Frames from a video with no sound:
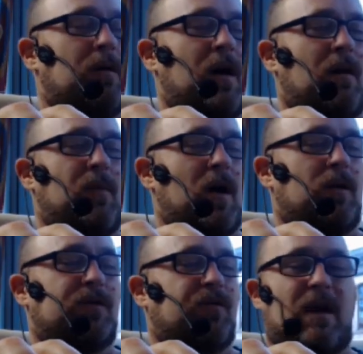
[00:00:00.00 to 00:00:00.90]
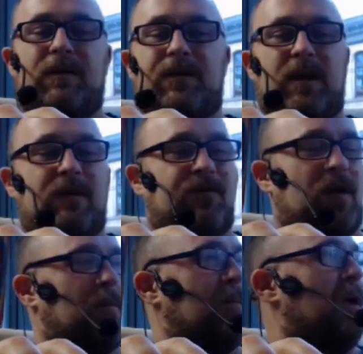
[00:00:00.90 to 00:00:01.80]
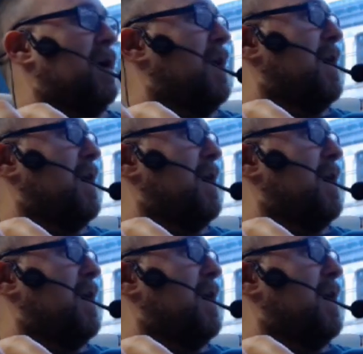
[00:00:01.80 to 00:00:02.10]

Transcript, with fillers: uh, bottles for everything from uh, uh,